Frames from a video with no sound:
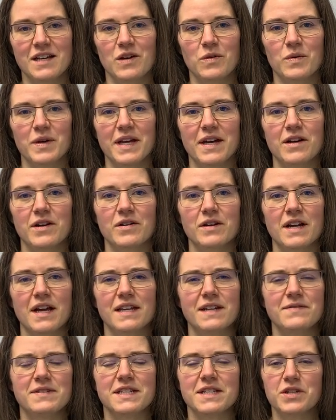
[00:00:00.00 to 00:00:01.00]
We are
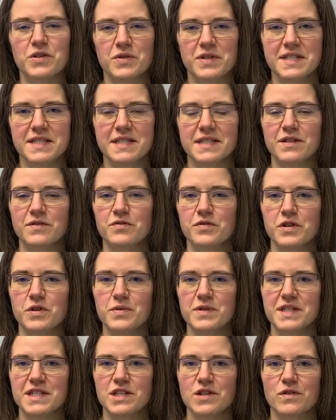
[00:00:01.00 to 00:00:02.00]
kind of decreasing the
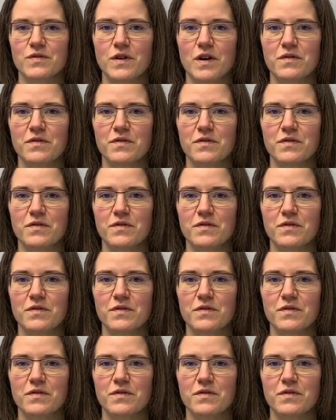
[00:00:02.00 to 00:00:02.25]
frequency of our